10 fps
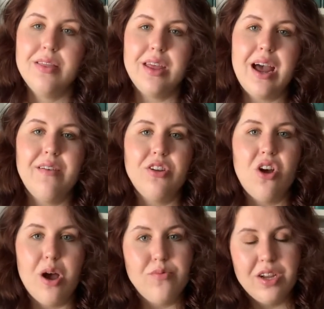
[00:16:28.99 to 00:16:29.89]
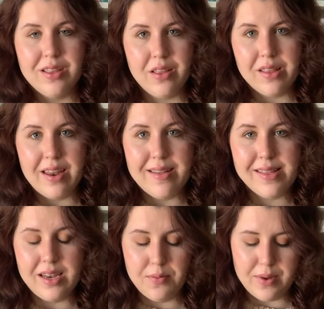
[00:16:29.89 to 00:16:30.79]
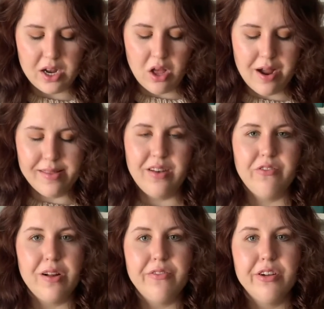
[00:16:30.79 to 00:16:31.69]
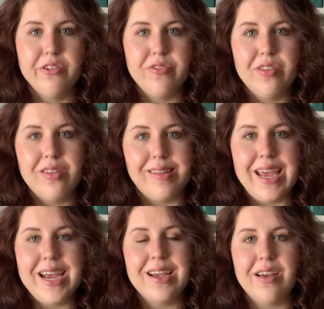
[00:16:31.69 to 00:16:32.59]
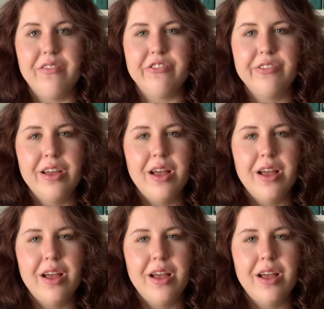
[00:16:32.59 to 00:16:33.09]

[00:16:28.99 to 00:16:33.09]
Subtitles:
than have an object that's gonna sit in my closet forever for the sake of